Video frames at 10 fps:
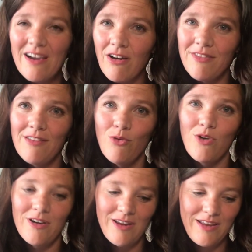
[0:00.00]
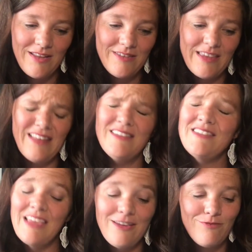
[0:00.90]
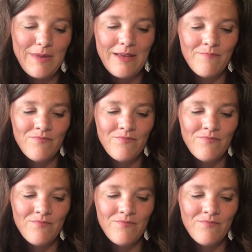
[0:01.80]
on the Lord and said, save me.